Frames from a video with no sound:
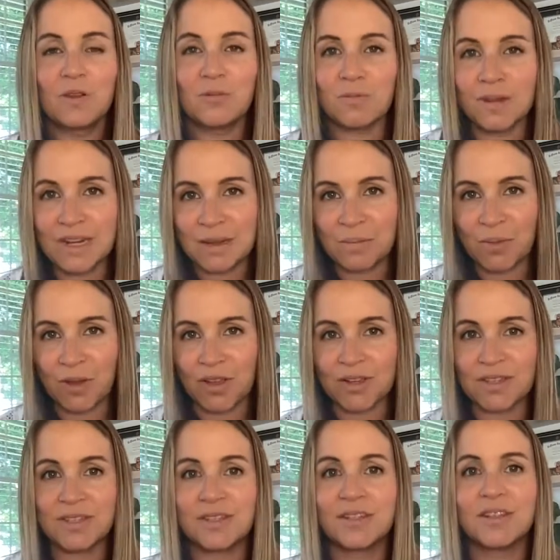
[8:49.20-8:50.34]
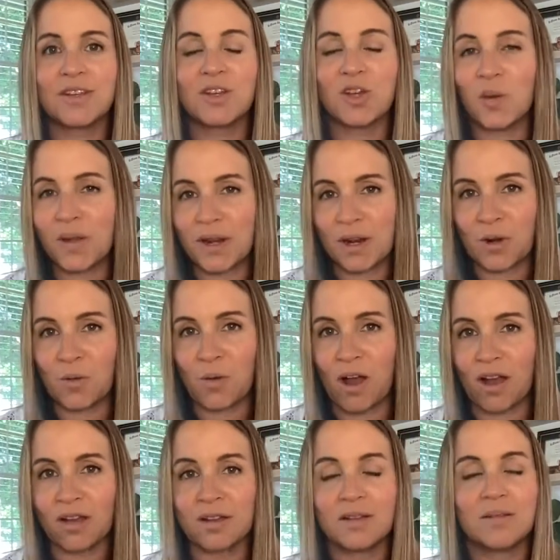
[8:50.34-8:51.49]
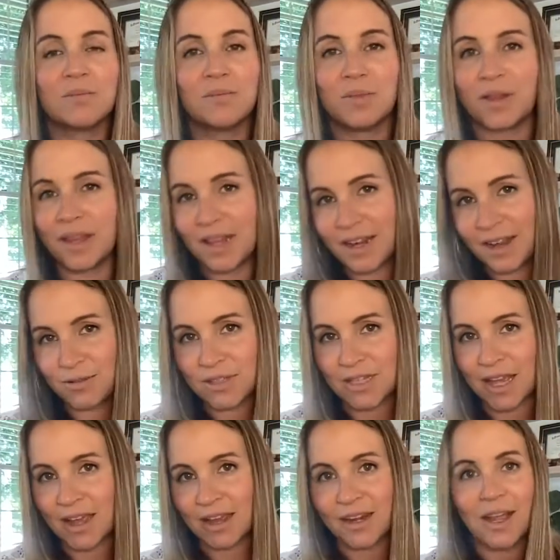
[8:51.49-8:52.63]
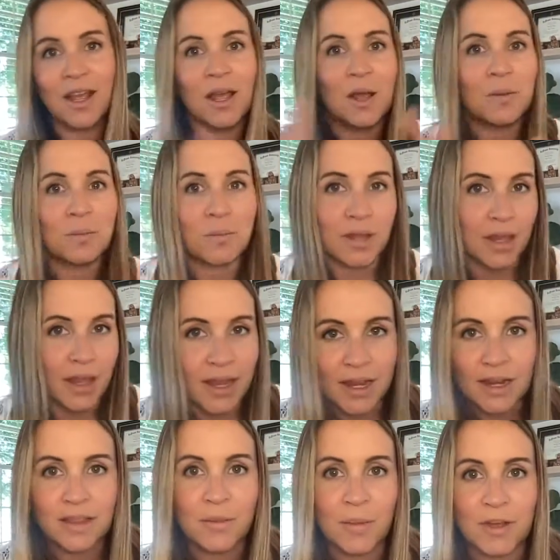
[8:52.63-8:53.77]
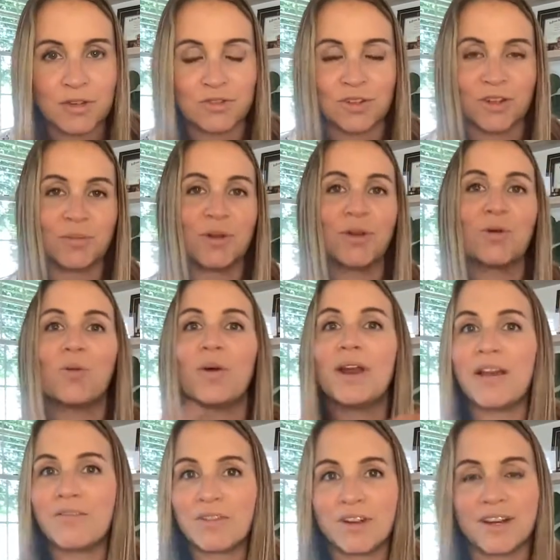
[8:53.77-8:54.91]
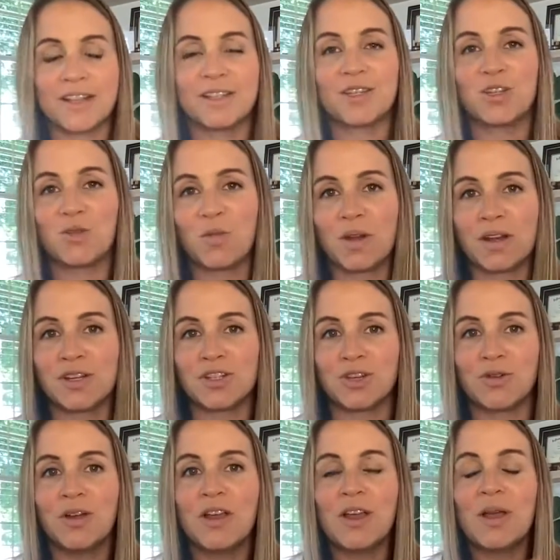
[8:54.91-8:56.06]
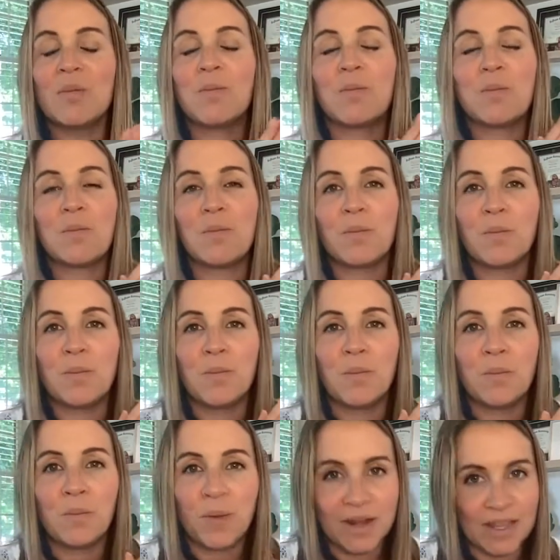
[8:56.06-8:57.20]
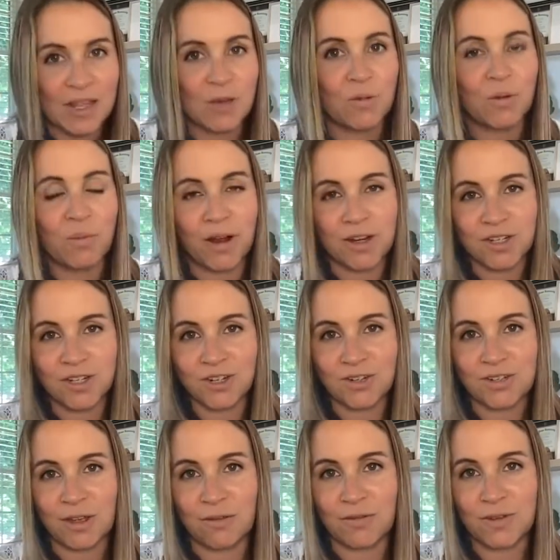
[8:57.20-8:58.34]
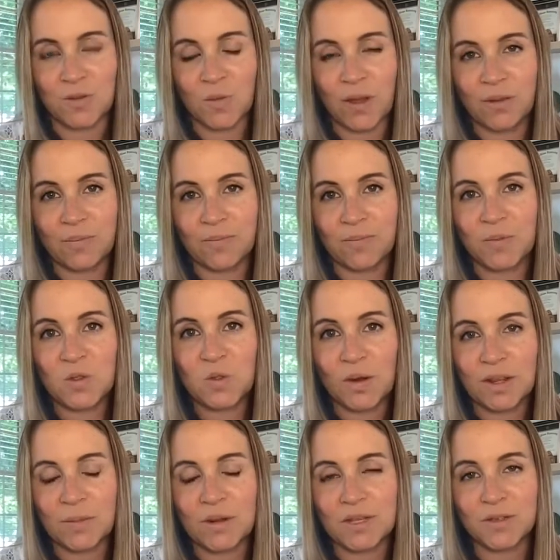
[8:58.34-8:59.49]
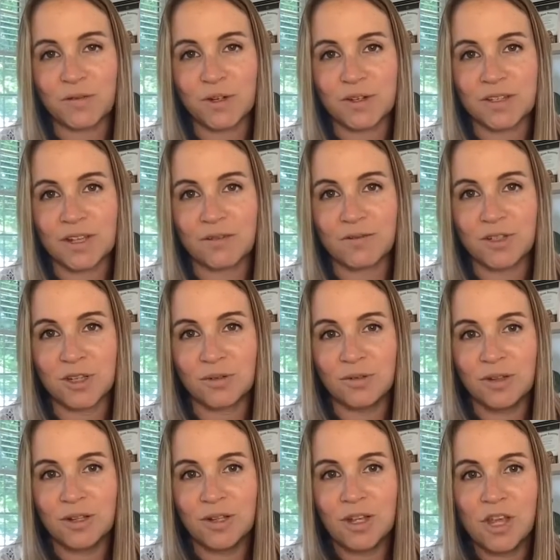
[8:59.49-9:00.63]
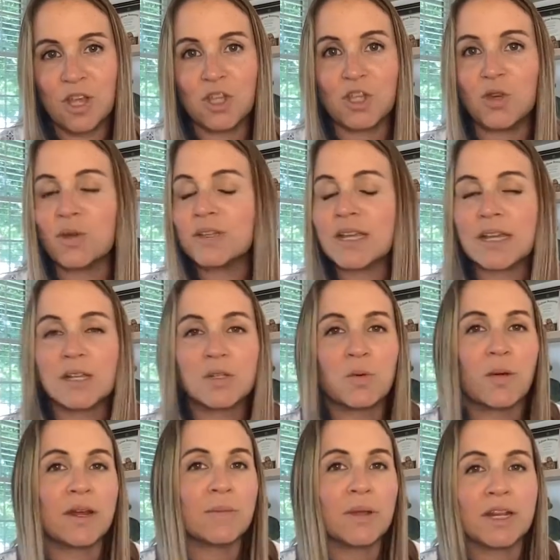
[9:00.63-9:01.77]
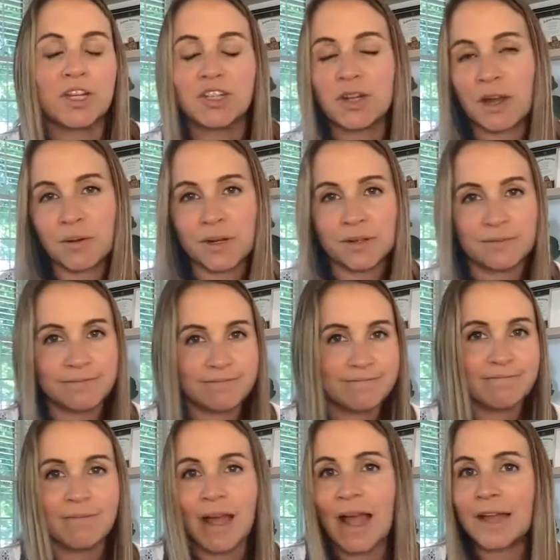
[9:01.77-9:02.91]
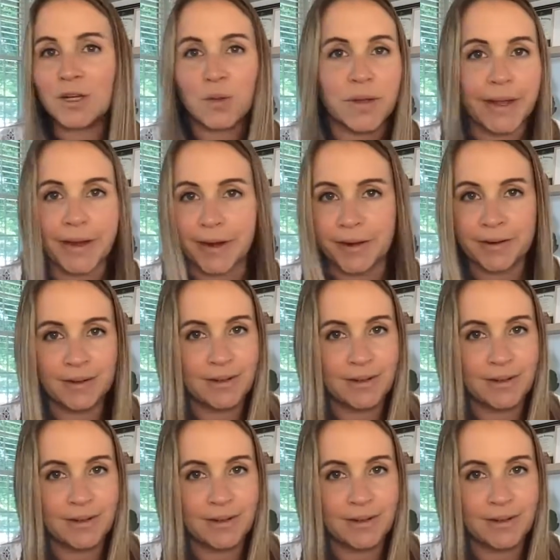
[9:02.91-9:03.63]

Reading books, going on a walk, playing outside, playing in the bedroom, whatever it is that you want to do, but equal part to yourself as well. 20 minutes for yourself too. You could take a 20 minute shower. I don't care.